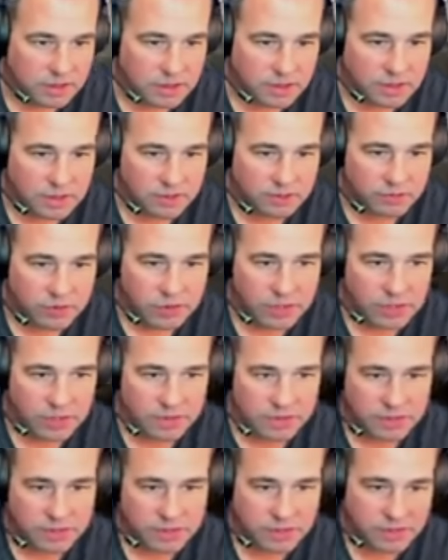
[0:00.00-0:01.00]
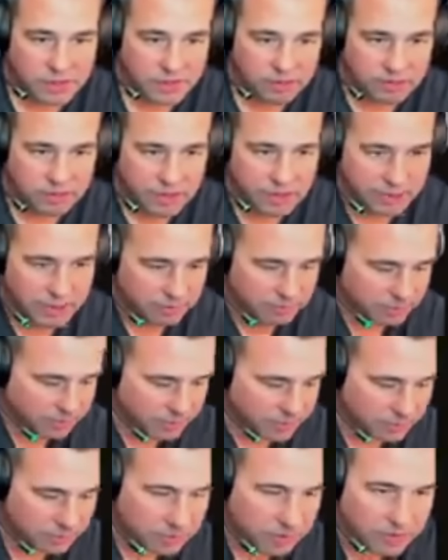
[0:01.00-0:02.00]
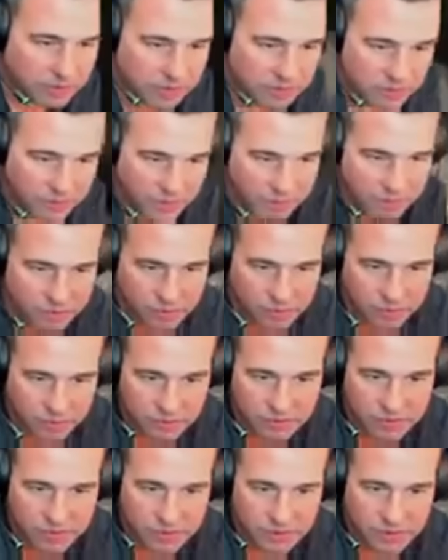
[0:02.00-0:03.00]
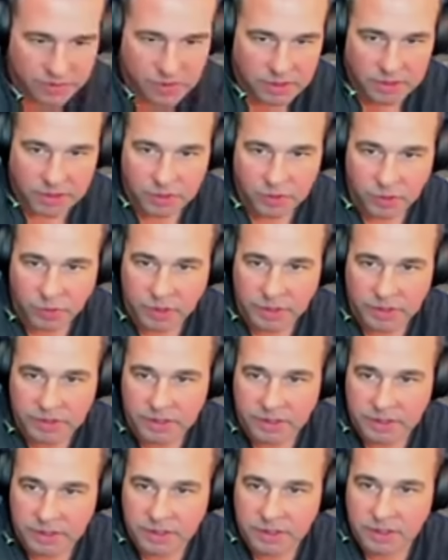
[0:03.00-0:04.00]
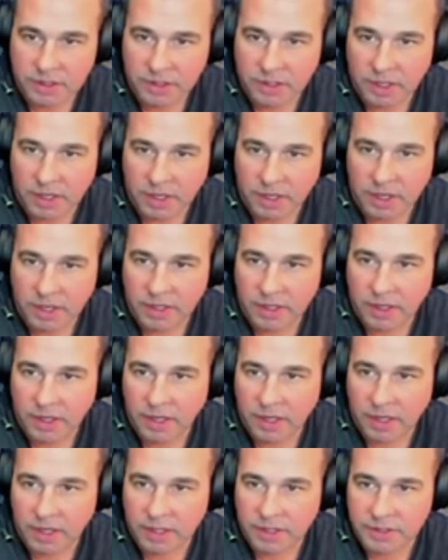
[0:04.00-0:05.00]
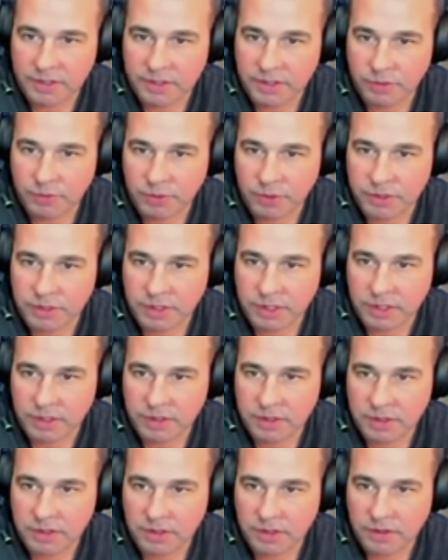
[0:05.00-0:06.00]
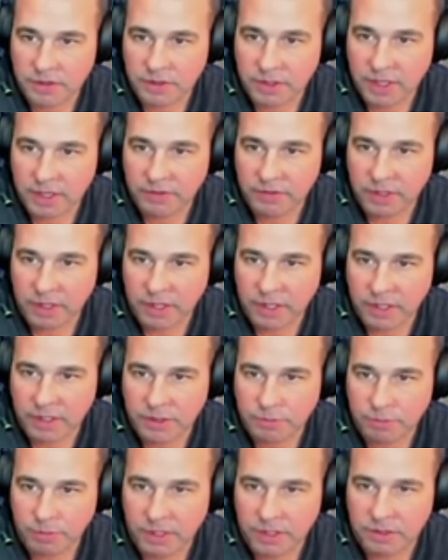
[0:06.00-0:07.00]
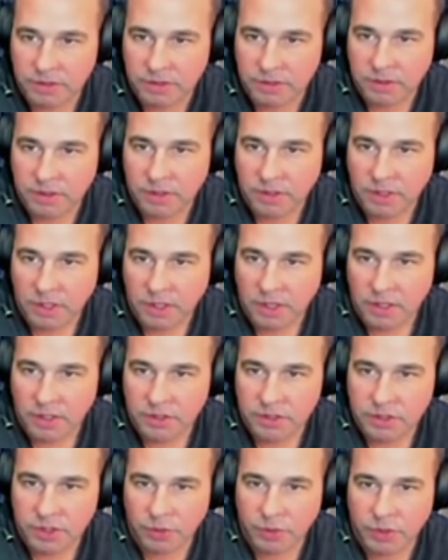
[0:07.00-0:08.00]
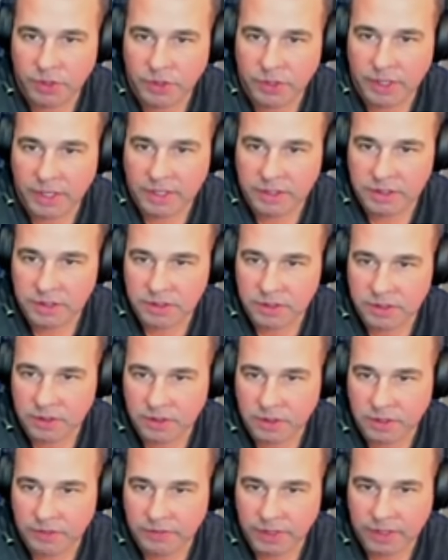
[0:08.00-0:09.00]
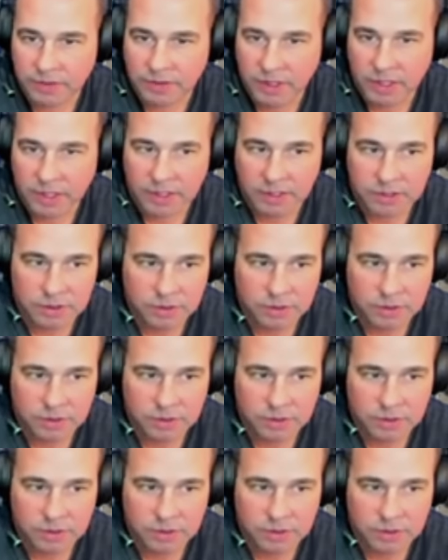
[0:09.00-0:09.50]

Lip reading: if you guys like night flying, let me know. I'm curious who else likes it. Alright, let's see what's next here. Avionics master. So we'll go to engine startup. Avionics